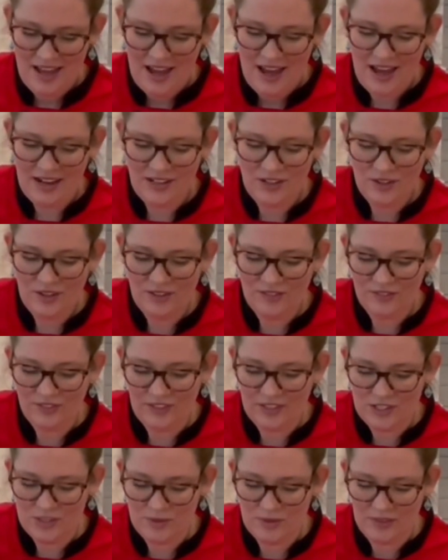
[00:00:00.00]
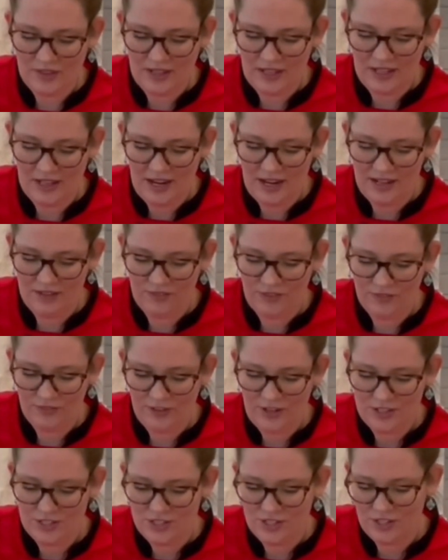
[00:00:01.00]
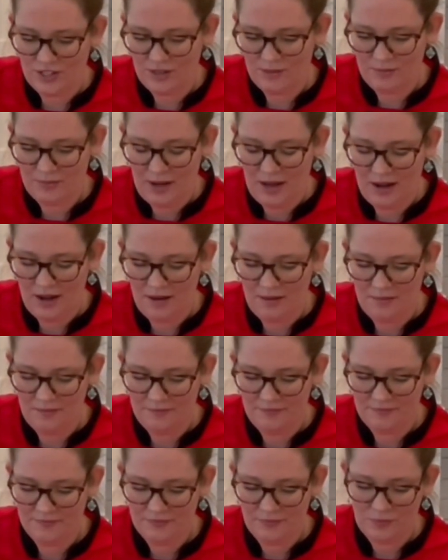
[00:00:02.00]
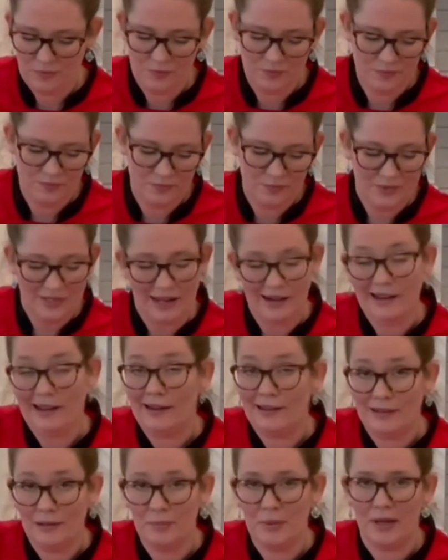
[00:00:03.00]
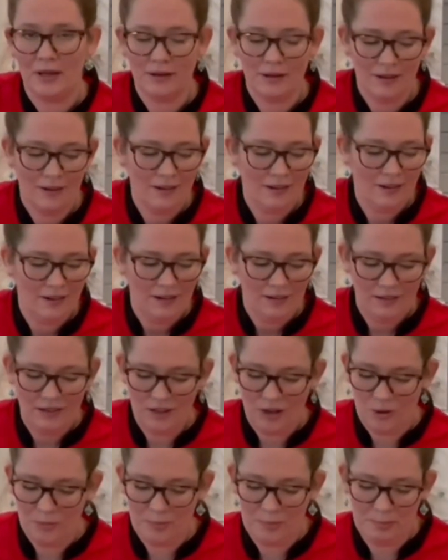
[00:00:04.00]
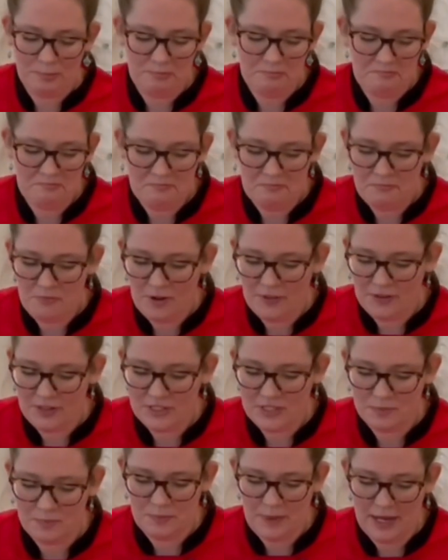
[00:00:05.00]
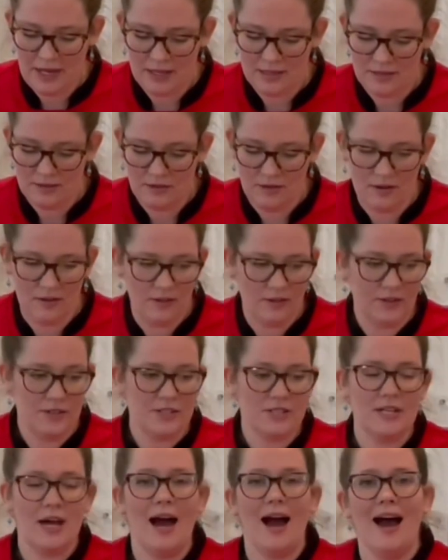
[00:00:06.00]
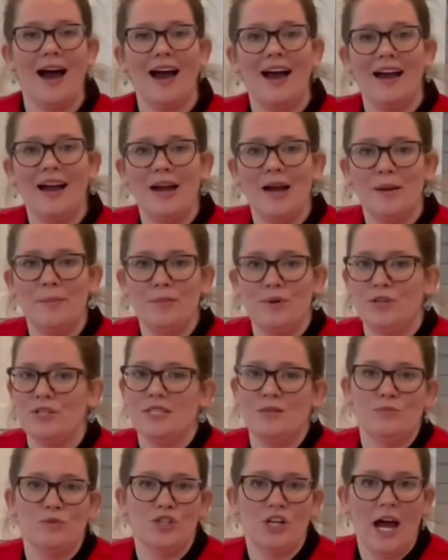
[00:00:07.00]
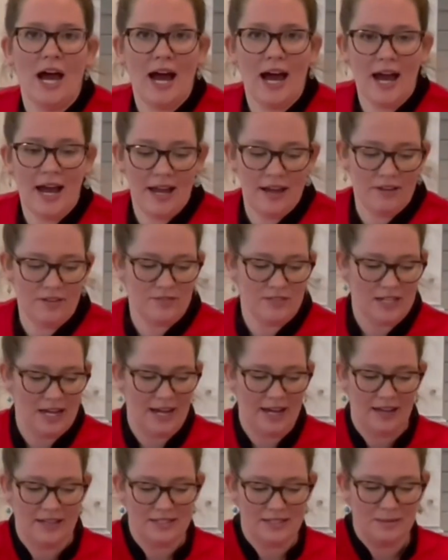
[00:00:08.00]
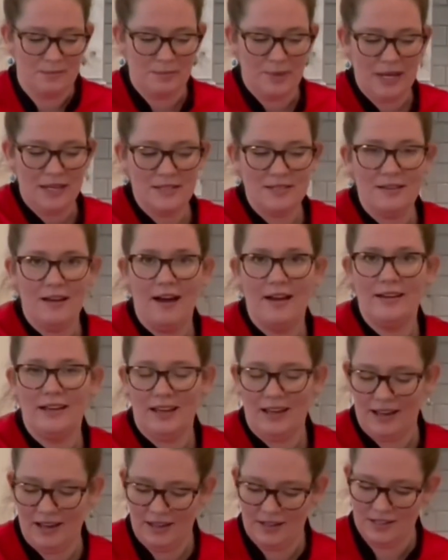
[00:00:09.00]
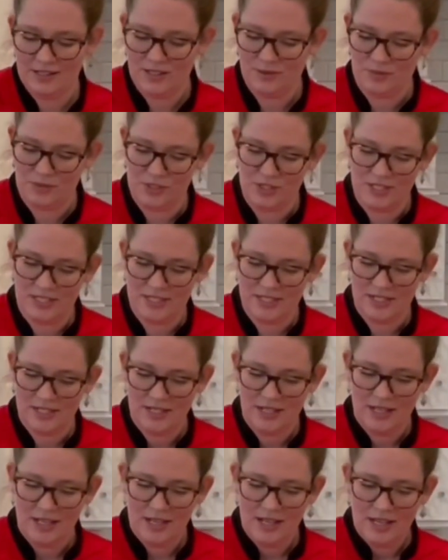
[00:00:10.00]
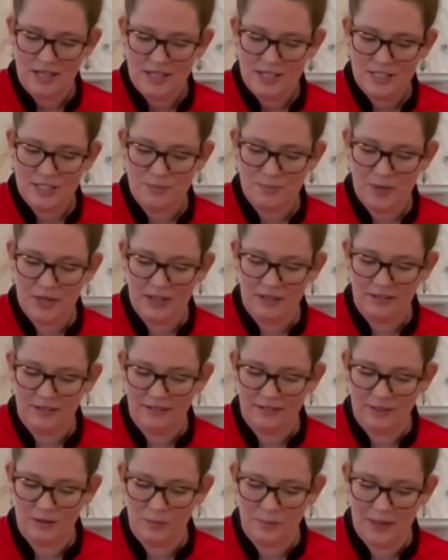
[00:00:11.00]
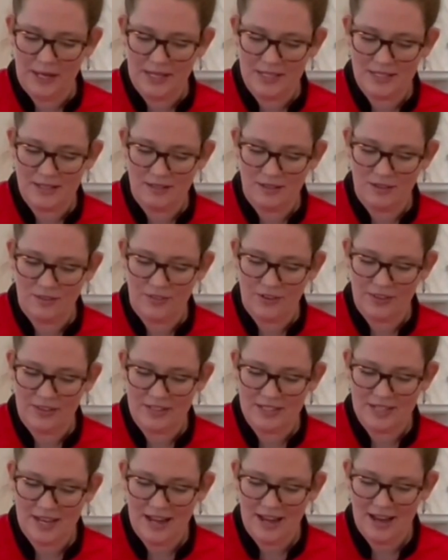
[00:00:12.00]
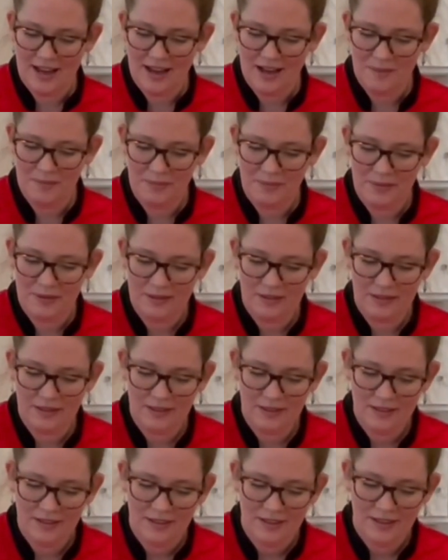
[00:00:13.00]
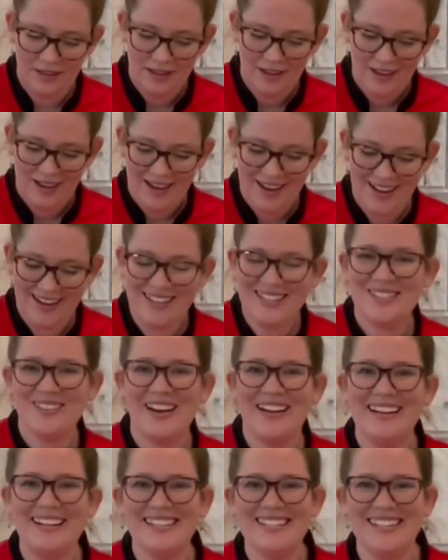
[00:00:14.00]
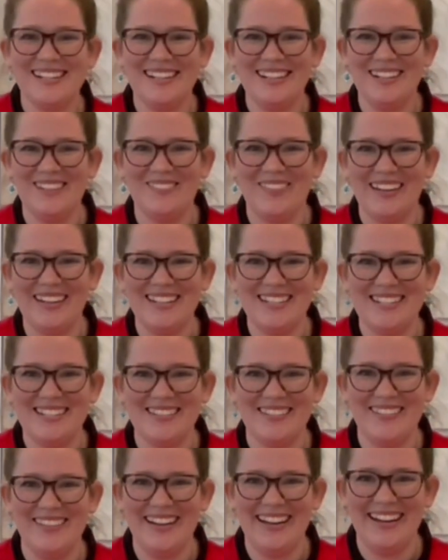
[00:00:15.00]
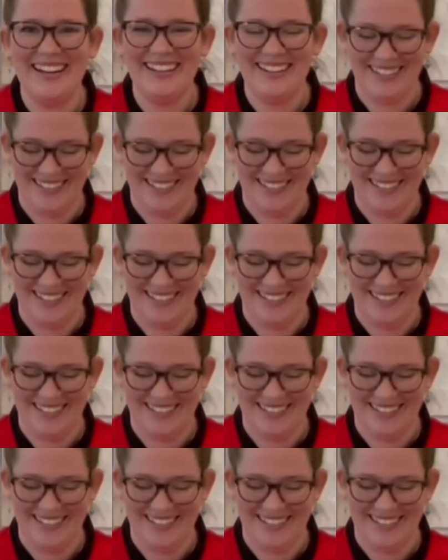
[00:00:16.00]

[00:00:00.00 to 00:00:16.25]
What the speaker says: And you can finish with any kind of a fresh herb, not any, but you know, whether it's basil or thyme or some chives. I had some basil on hand, so we'll just sprinkle a little basil over the top. And it's ready to serve. Enjoy.